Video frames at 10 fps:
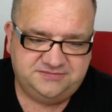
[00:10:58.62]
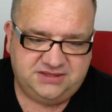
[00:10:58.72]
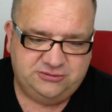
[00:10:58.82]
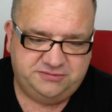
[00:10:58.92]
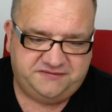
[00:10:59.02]

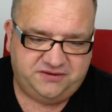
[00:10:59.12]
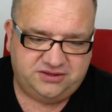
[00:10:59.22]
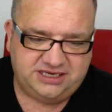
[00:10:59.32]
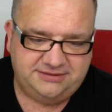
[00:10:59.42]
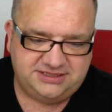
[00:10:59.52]
It will be 4
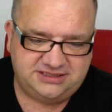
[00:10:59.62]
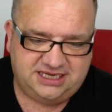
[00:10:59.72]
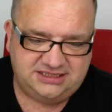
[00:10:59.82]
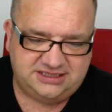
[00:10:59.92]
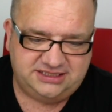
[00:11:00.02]
games in
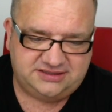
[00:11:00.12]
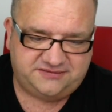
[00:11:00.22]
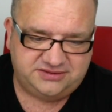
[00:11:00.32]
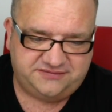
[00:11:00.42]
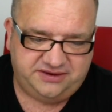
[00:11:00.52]
9 days
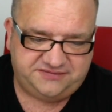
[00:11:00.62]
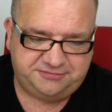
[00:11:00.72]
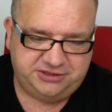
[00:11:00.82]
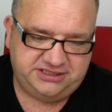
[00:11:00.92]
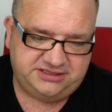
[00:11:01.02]
for us. If we have to
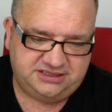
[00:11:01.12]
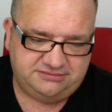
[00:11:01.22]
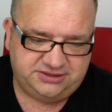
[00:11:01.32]
play December